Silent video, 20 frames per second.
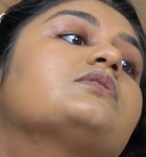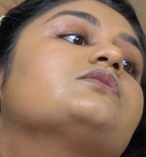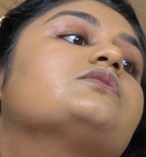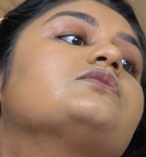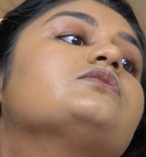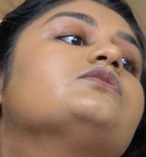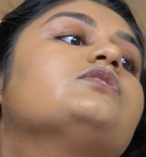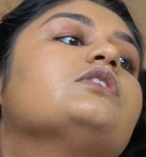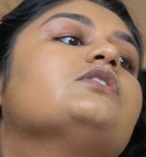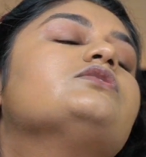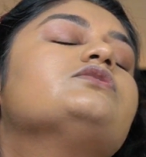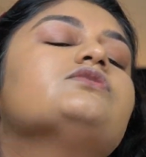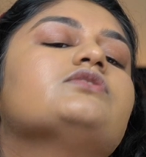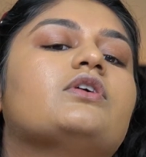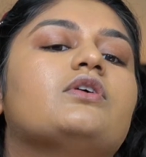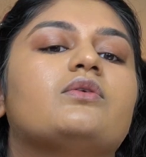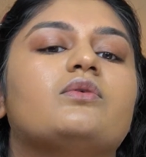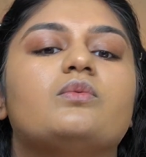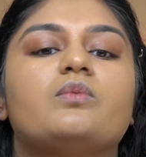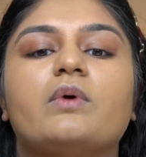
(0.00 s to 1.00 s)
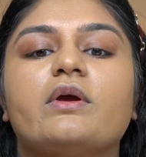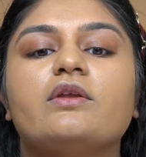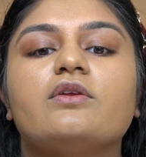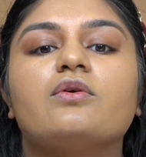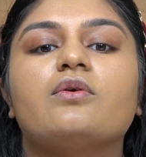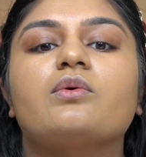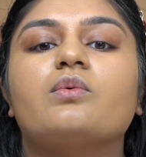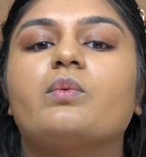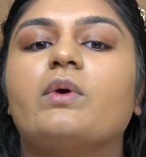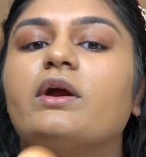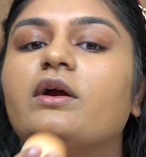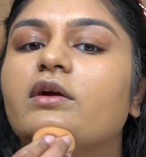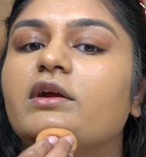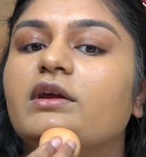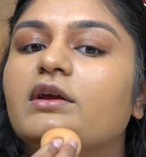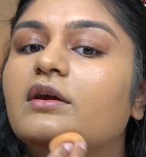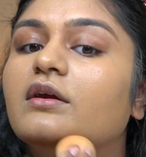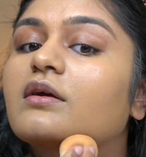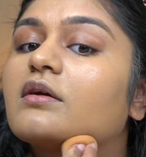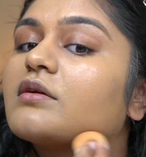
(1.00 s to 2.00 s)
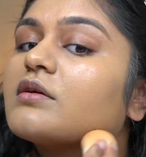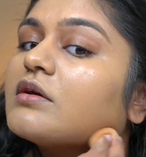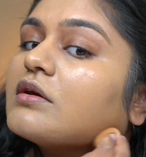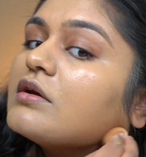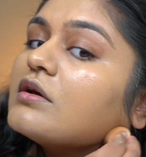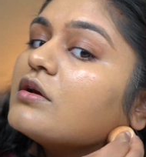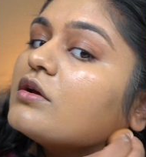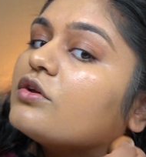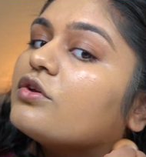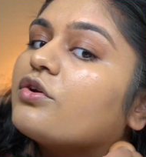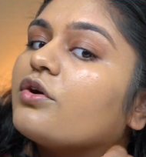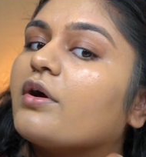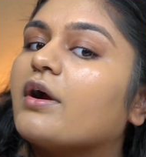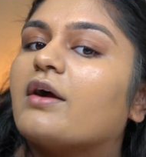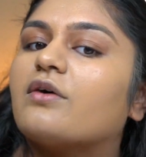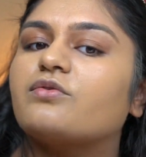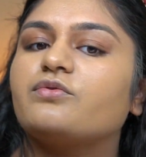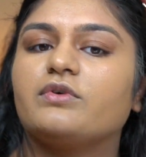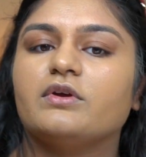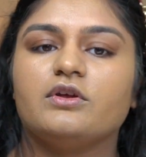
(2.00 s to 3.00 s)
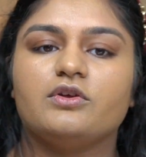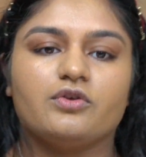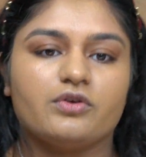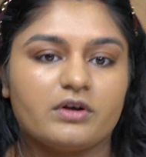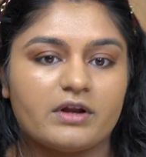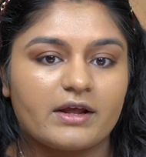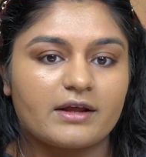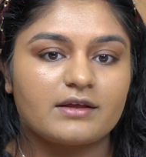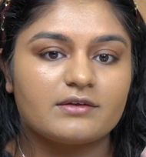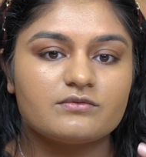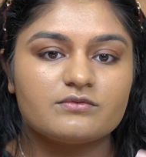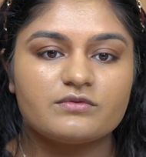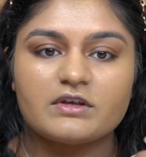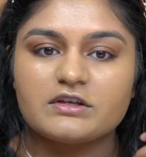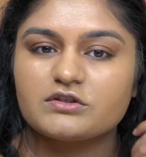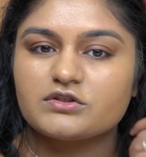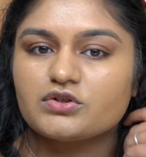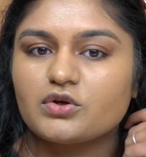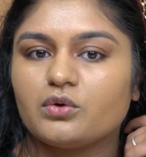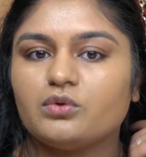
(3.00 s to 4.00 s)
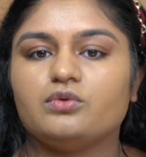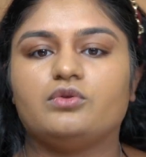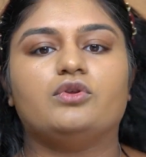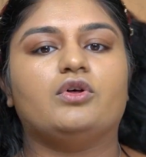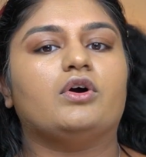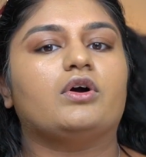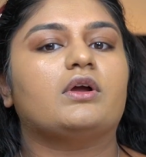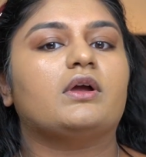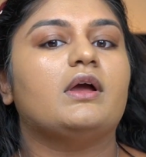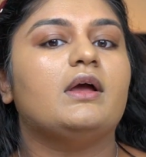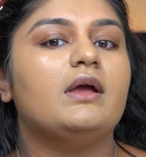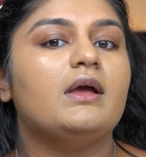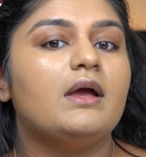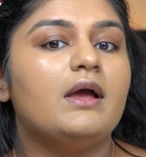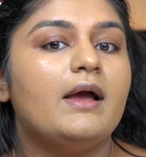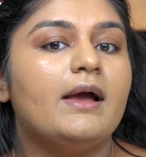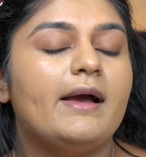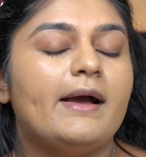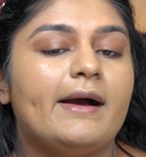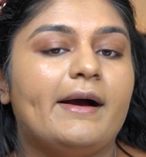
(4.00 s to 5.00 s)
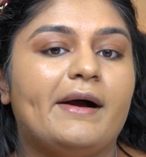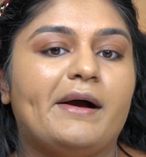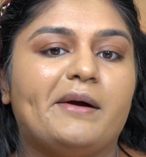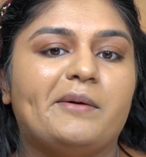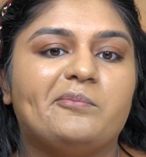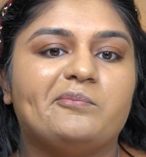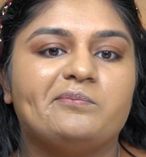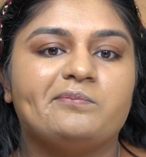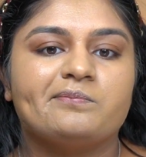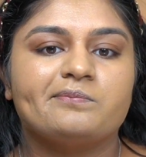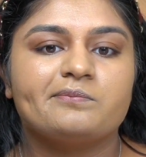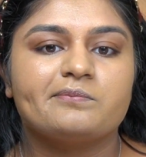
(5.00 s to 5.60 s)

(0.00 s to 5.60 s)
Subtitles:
It's just so when you're wearing your outfit, your neck and face don't look I